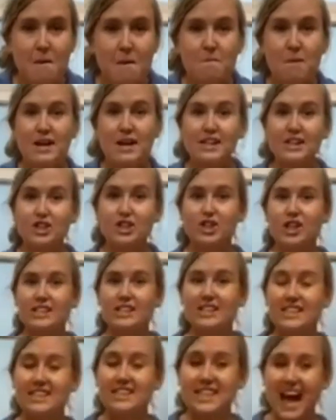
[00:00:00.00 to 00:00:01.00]
But it's
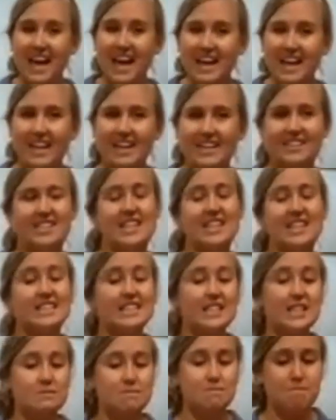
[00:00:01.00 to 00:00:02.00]
just science.
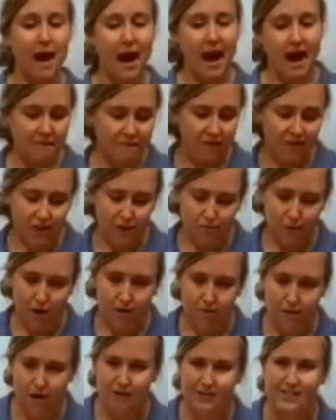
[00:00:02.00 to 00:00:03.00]
This is my favorite
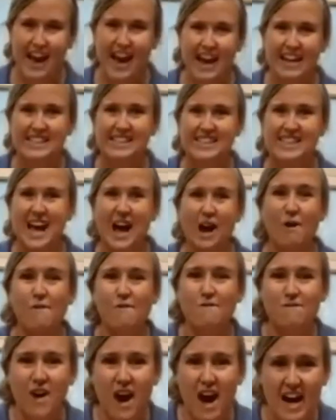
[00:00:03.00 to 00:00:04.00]
part about science, is how
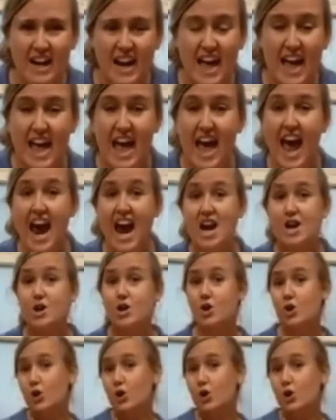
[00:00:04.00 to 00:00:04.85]
fun and